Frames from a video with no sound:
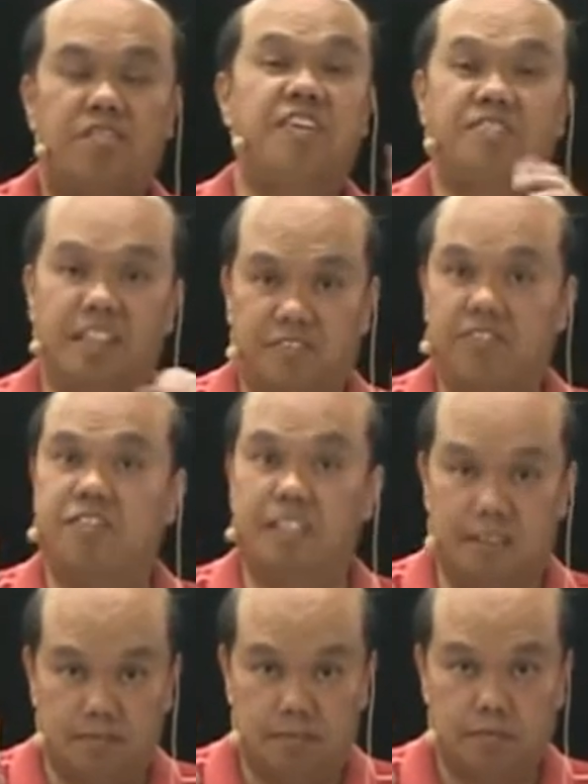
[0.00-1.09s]
50-50.
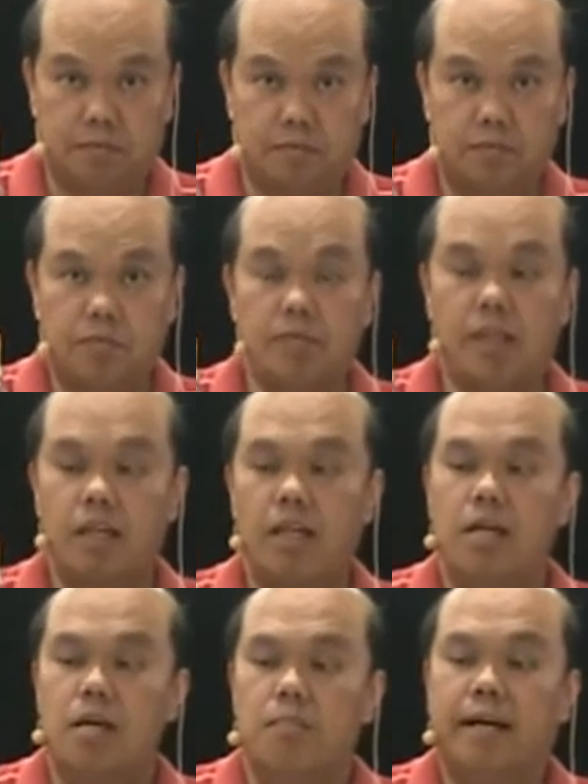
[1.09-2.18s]

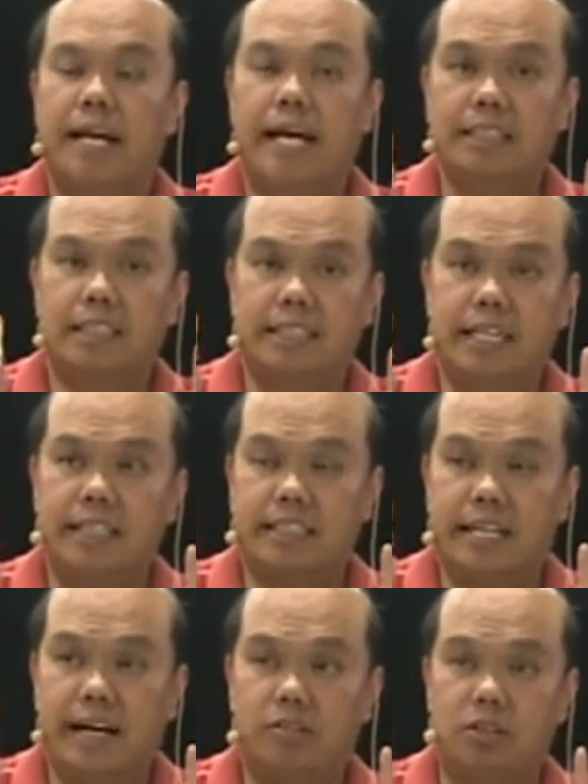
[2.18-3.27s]
But as I get
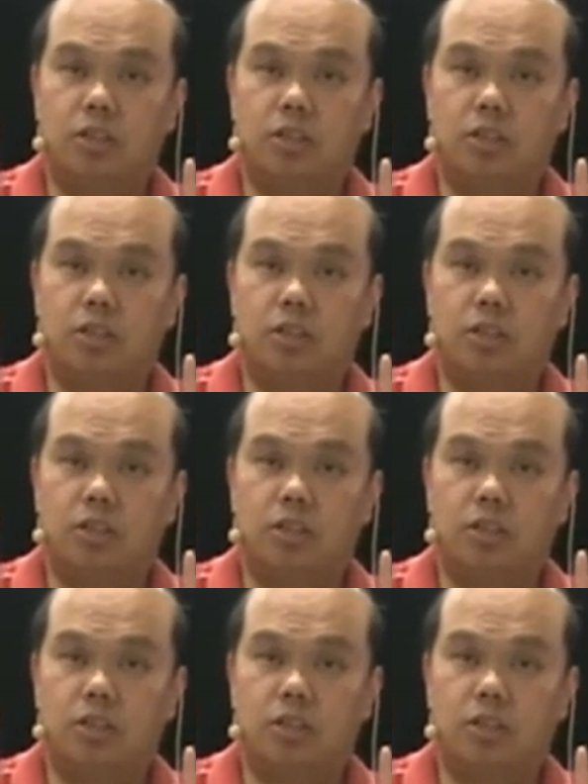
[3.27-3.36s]
down to